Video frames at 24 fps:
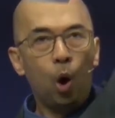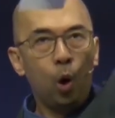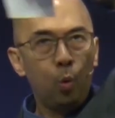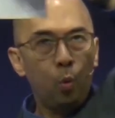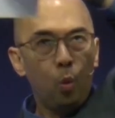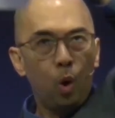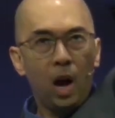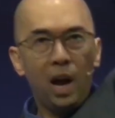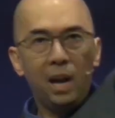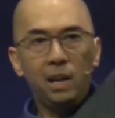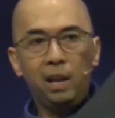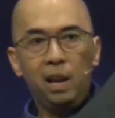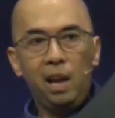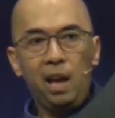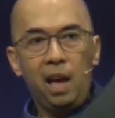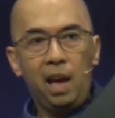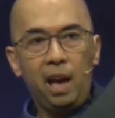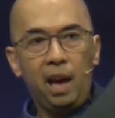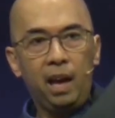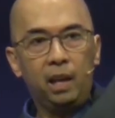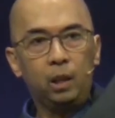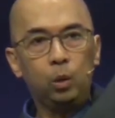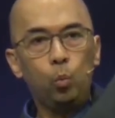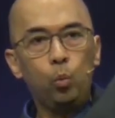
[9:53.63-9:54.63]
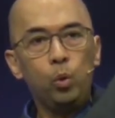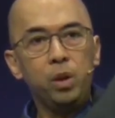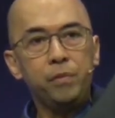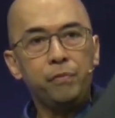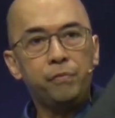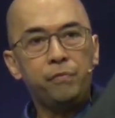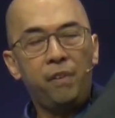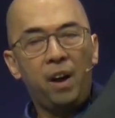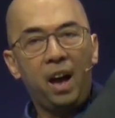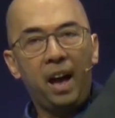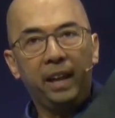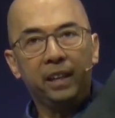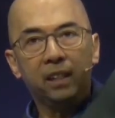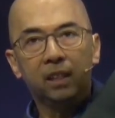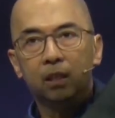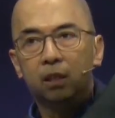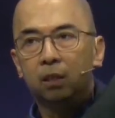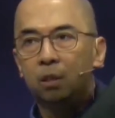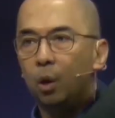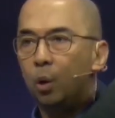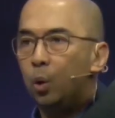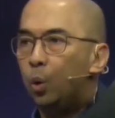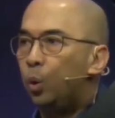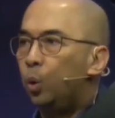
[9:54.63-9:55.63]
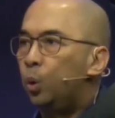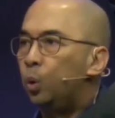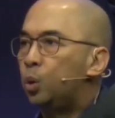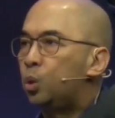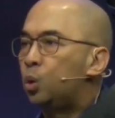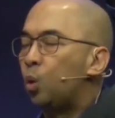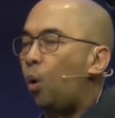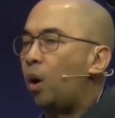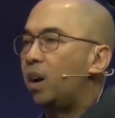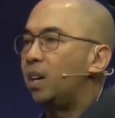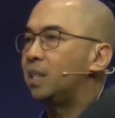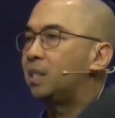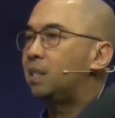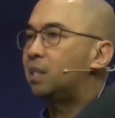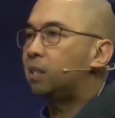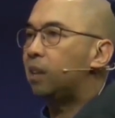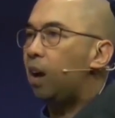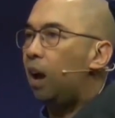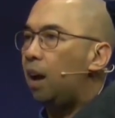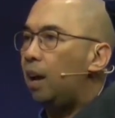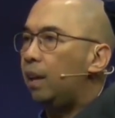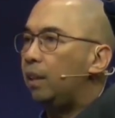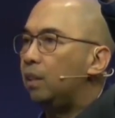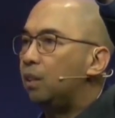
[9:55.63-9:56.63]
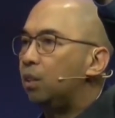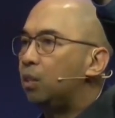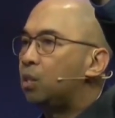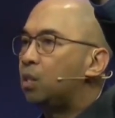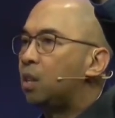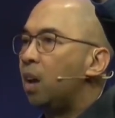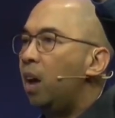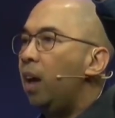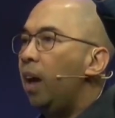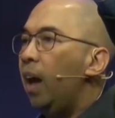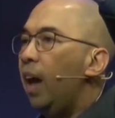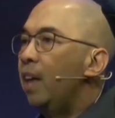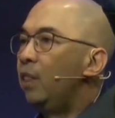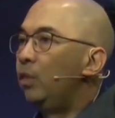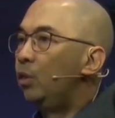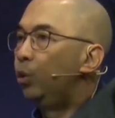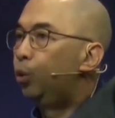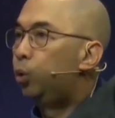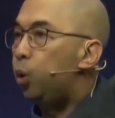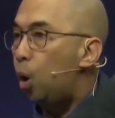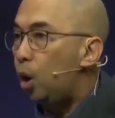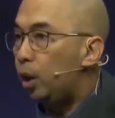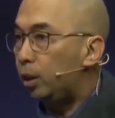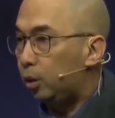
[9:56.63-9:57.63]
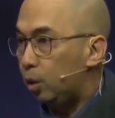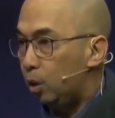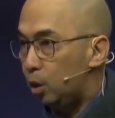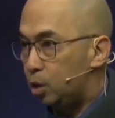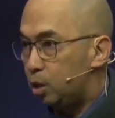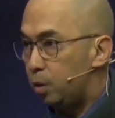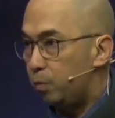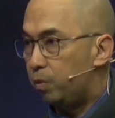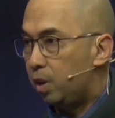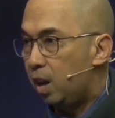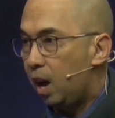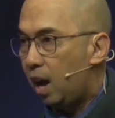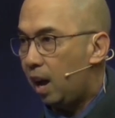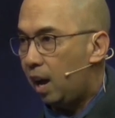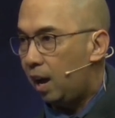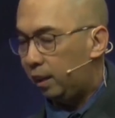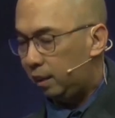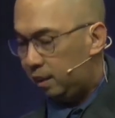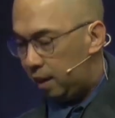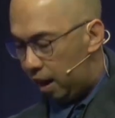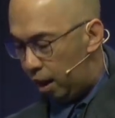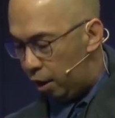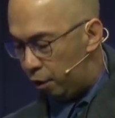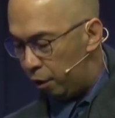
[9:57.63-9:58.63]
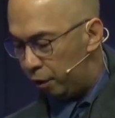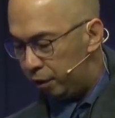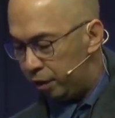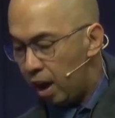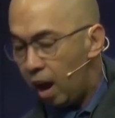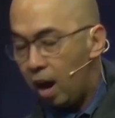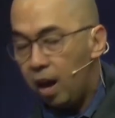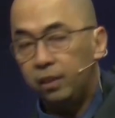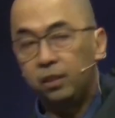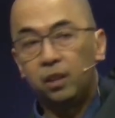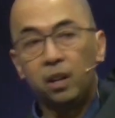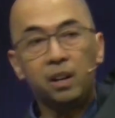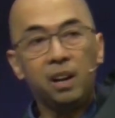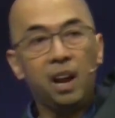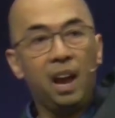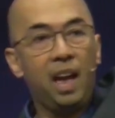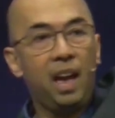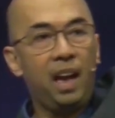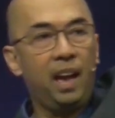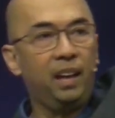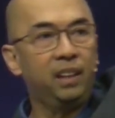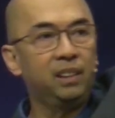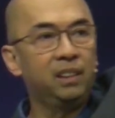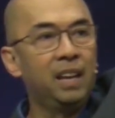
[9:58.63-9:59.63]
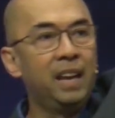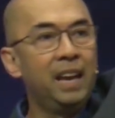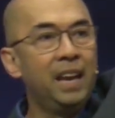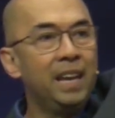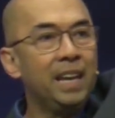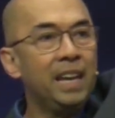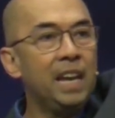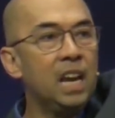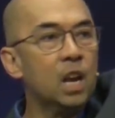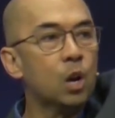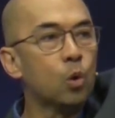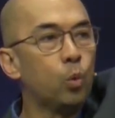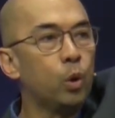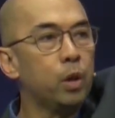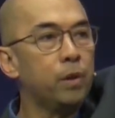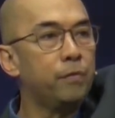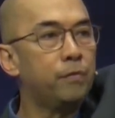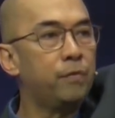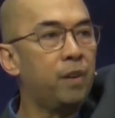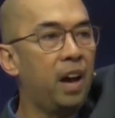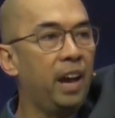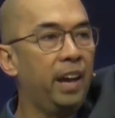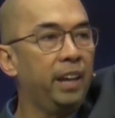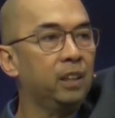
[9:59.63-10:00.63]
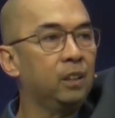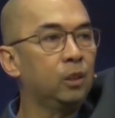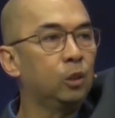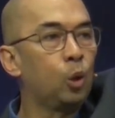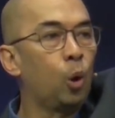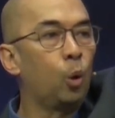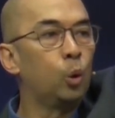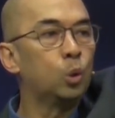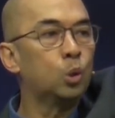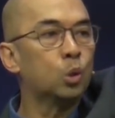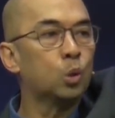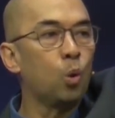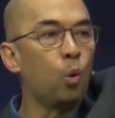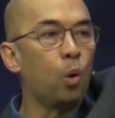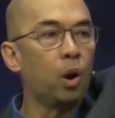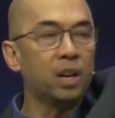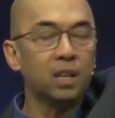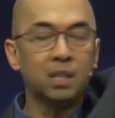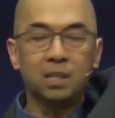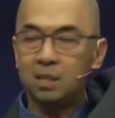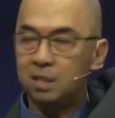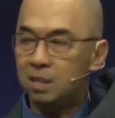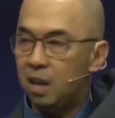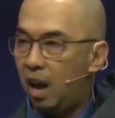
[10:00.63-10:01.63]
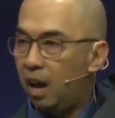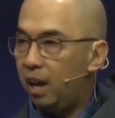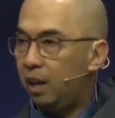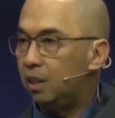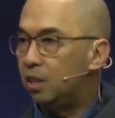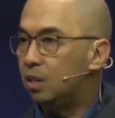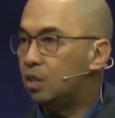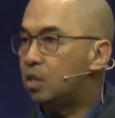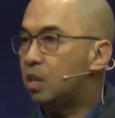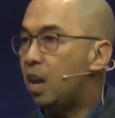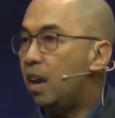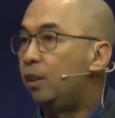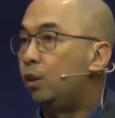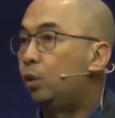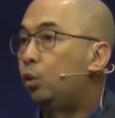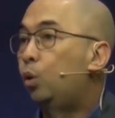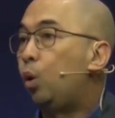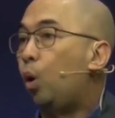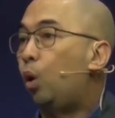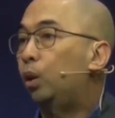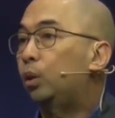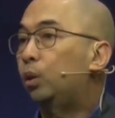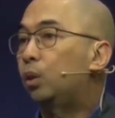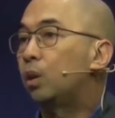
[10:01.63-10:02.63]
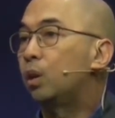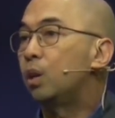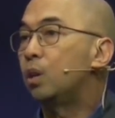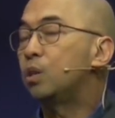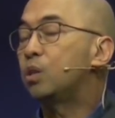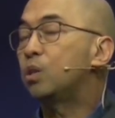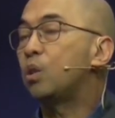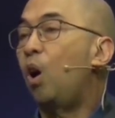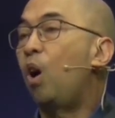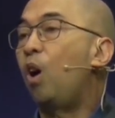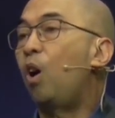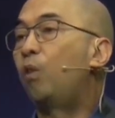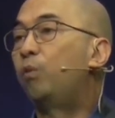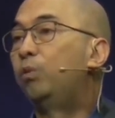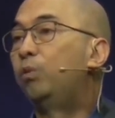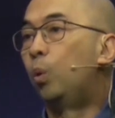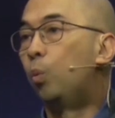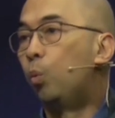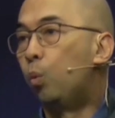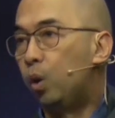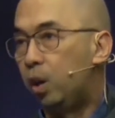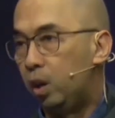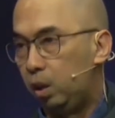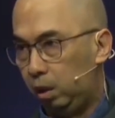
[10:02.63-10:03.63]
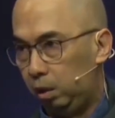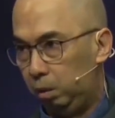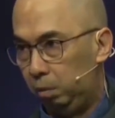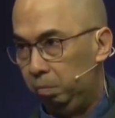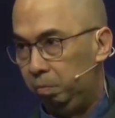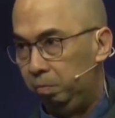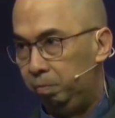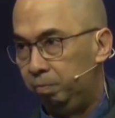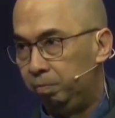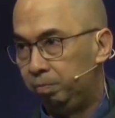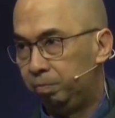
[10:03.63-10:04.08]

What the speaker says: On one hand, we find those who are sons and daughters of God, and on the other hand, here we find those who are sons and daughters the world.